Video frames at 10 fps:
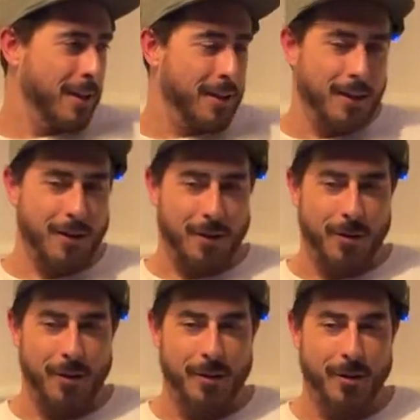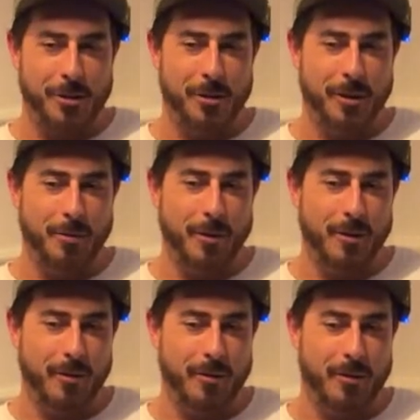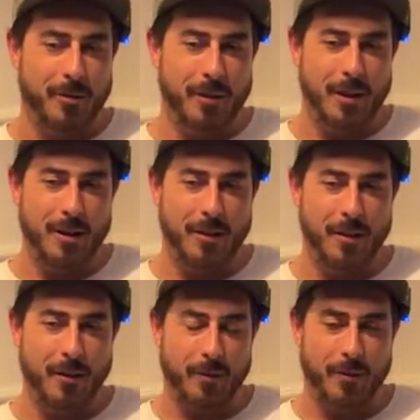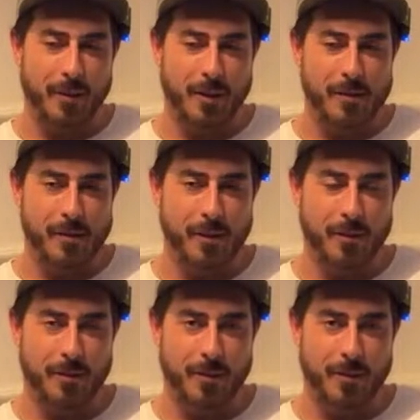yeah, gosh, okay, what else? Anything else? Anything else?